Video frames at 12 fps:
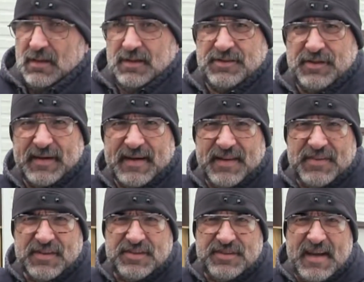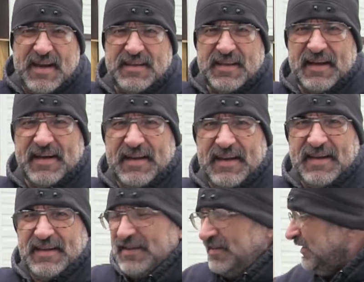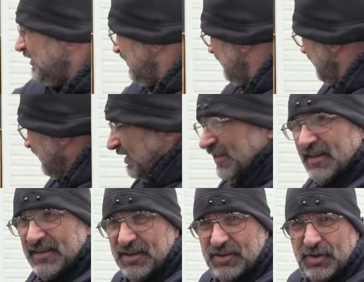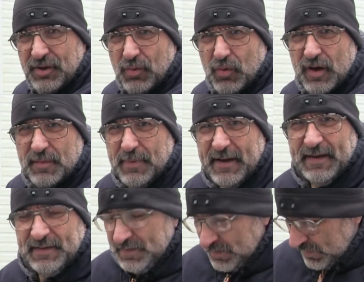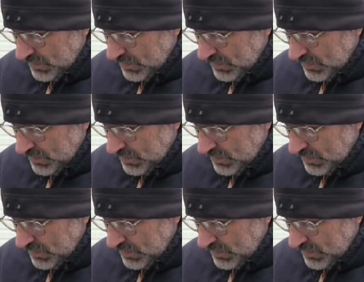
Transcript: So I got the stain that I need to do the wood bin,